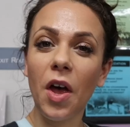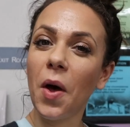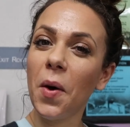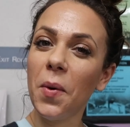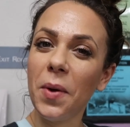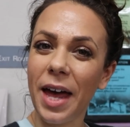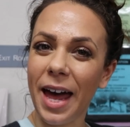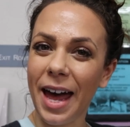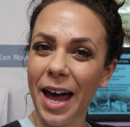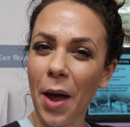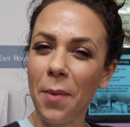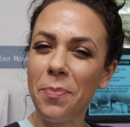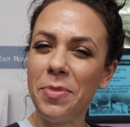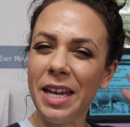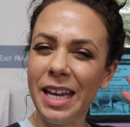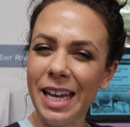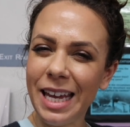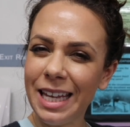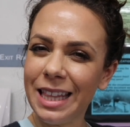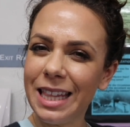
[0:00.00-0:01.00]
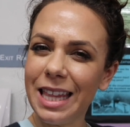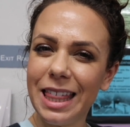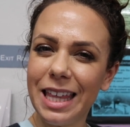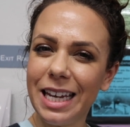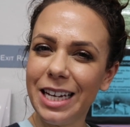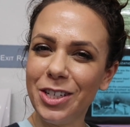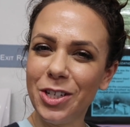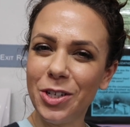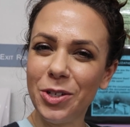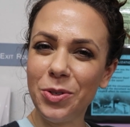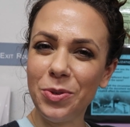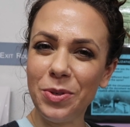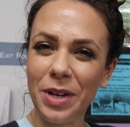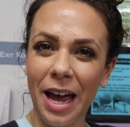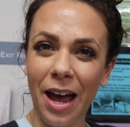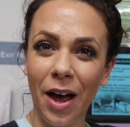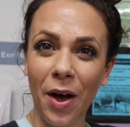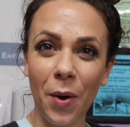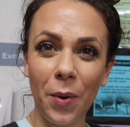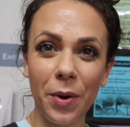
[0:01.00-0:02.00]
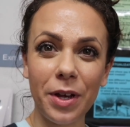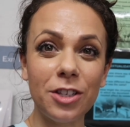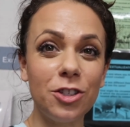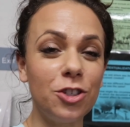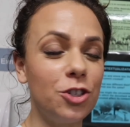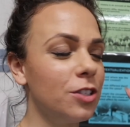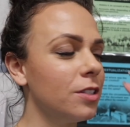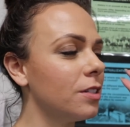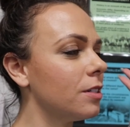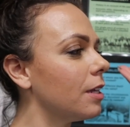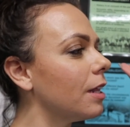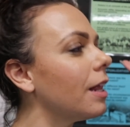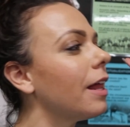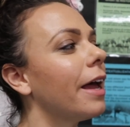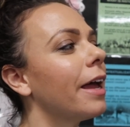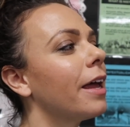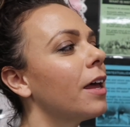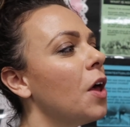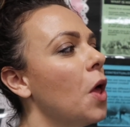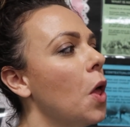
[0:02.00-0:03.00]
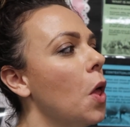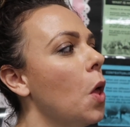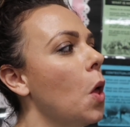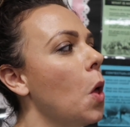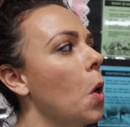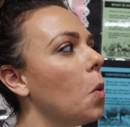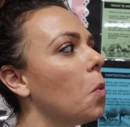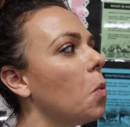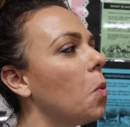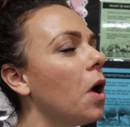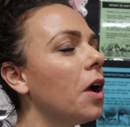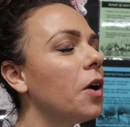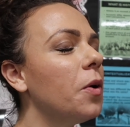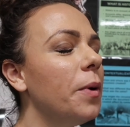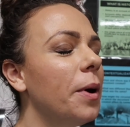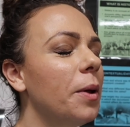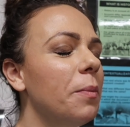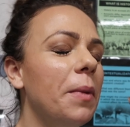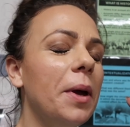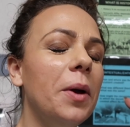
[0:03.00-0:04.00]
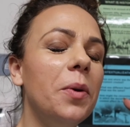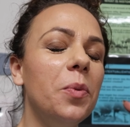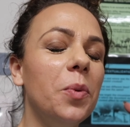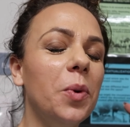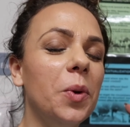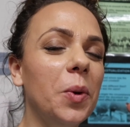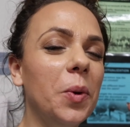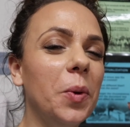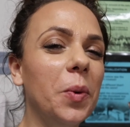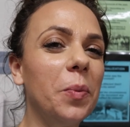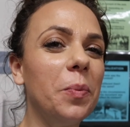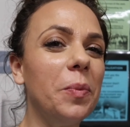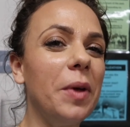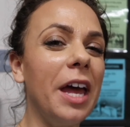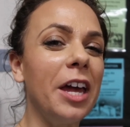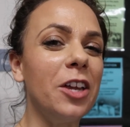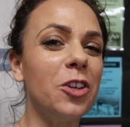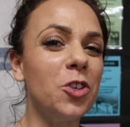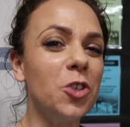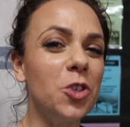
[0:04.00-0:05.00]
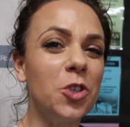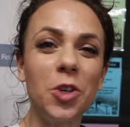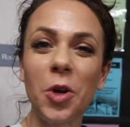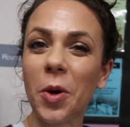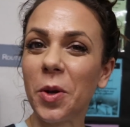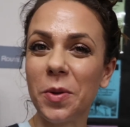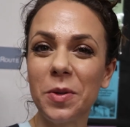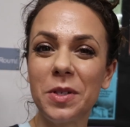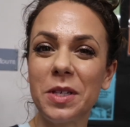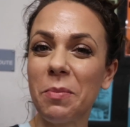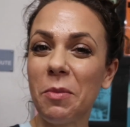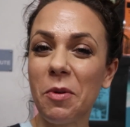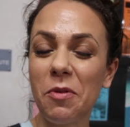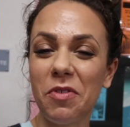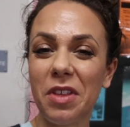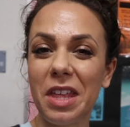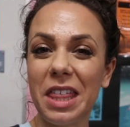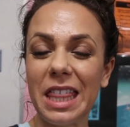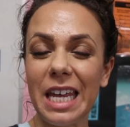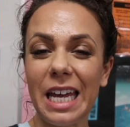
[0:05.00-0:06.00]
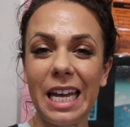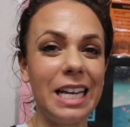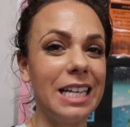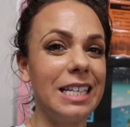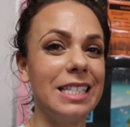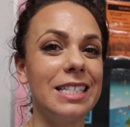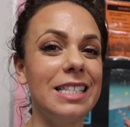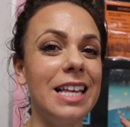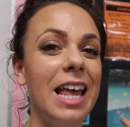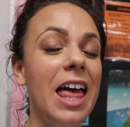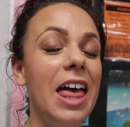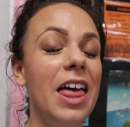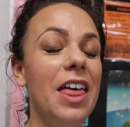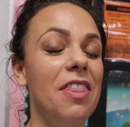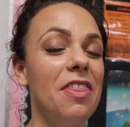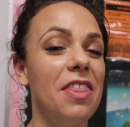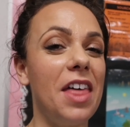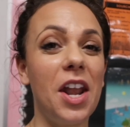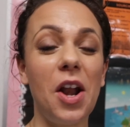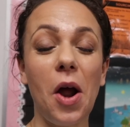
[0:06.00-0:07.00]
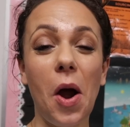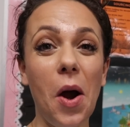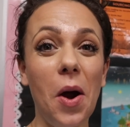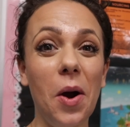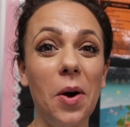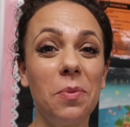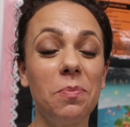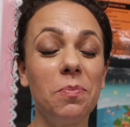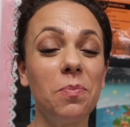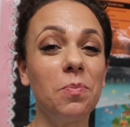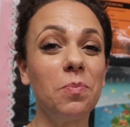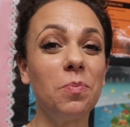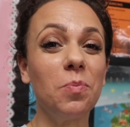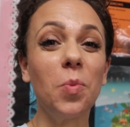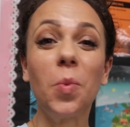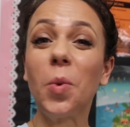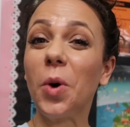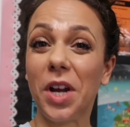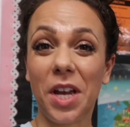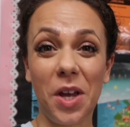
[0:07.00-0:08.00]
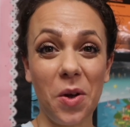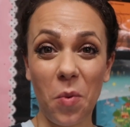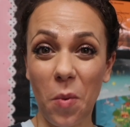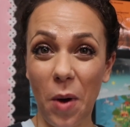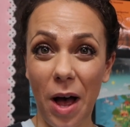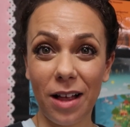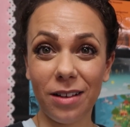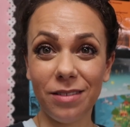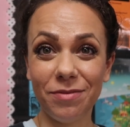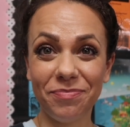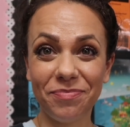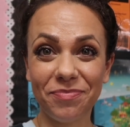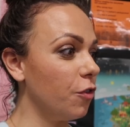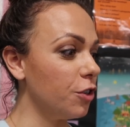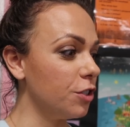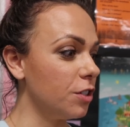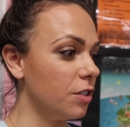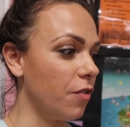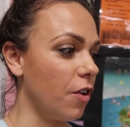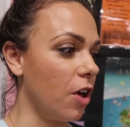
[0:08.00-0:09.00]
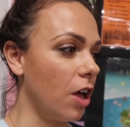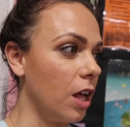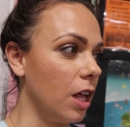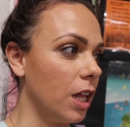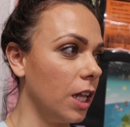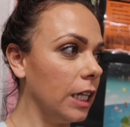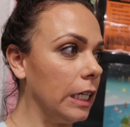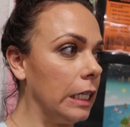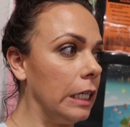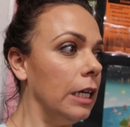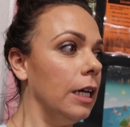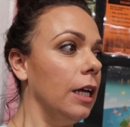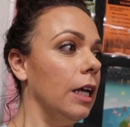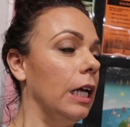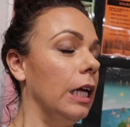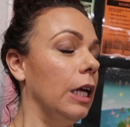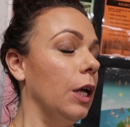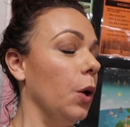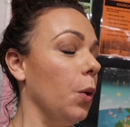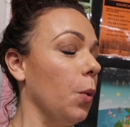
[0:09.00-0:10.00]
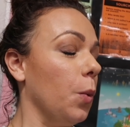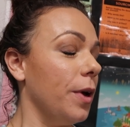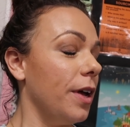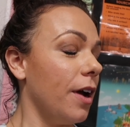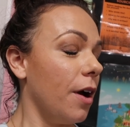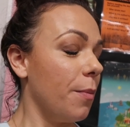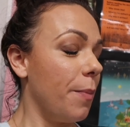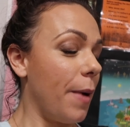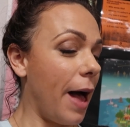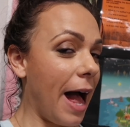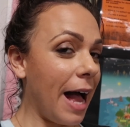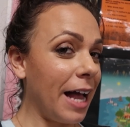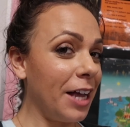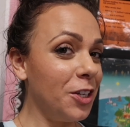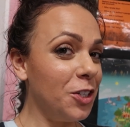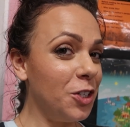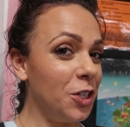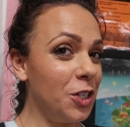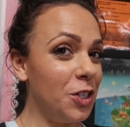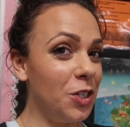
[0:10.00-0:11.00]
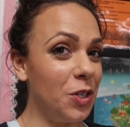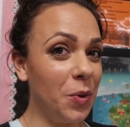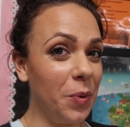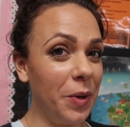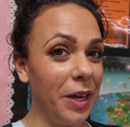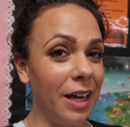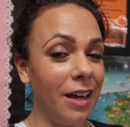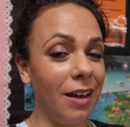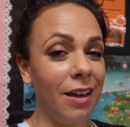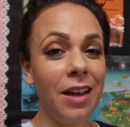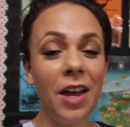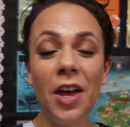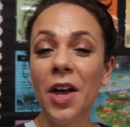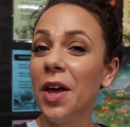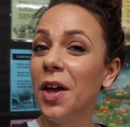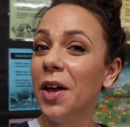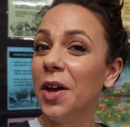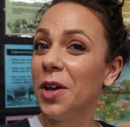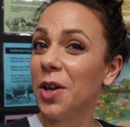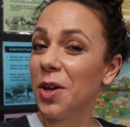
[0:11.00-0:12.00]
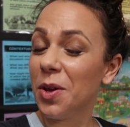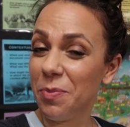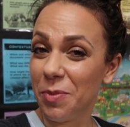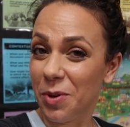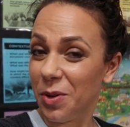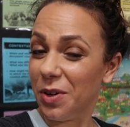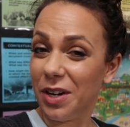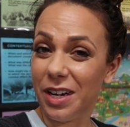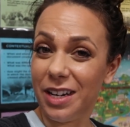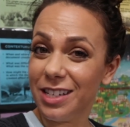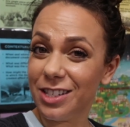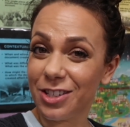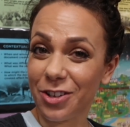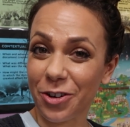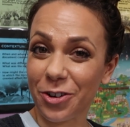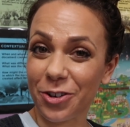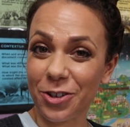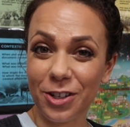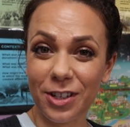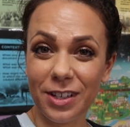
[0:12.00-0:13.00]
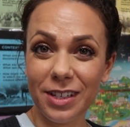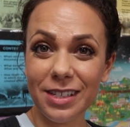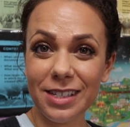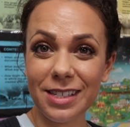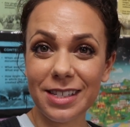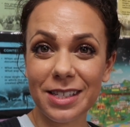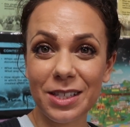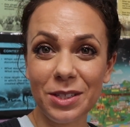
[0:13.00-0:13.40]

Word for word: Okay, I'm thinking the thing to do now is just to like walk around my room and show you some of the things that are working well. First of all, we are back to doing community circles.